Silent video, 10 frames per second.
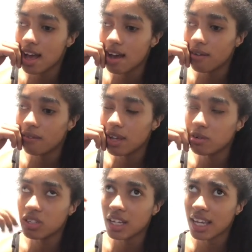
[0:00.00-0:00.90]
we
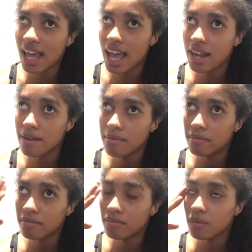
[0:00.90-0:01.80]

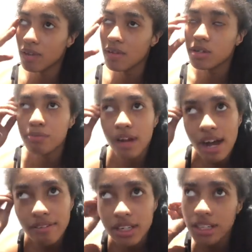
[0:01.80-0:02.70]
would
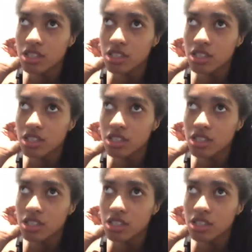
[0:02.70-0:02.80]
probably, to